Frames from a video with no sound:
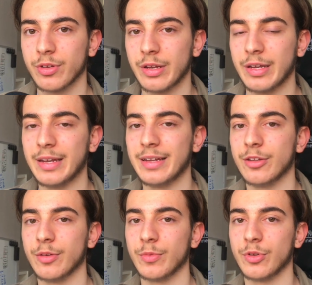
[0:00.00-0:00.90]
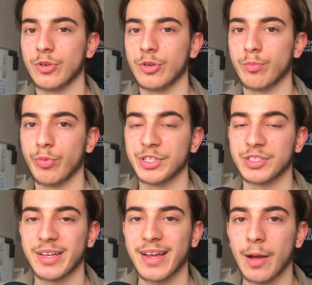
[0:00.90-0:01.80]
You need them to bridge
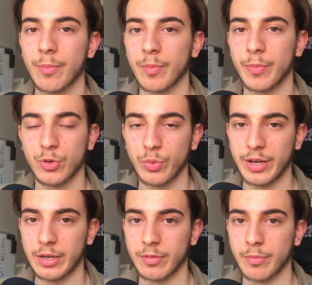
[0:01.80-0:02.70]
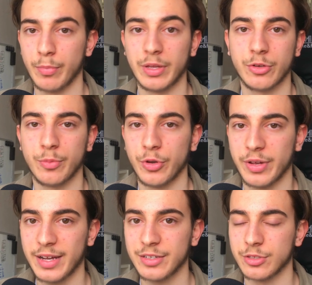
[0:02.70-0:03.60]
the gap between
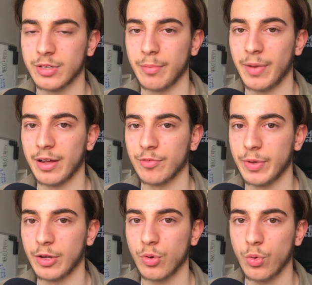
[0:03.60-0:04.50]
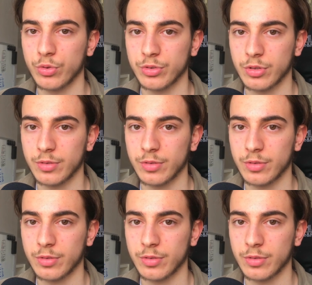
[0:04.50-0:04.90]
miscommunication that may have been caused.